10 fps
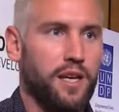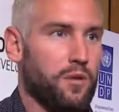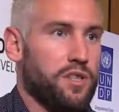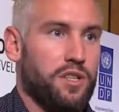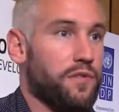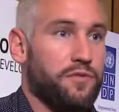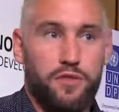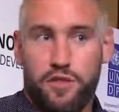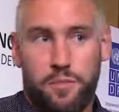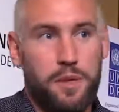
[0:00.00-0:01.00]
which can often
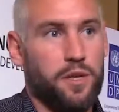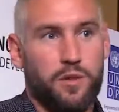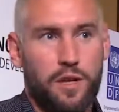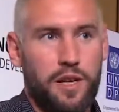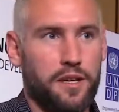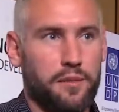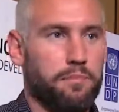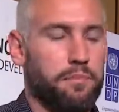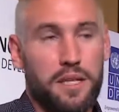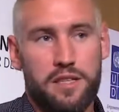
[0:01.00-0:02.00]
just be because we're leading
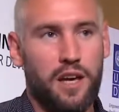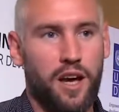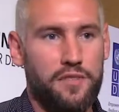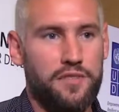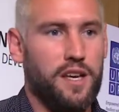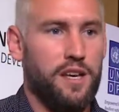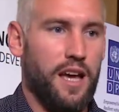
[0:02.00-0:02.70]
busy lives.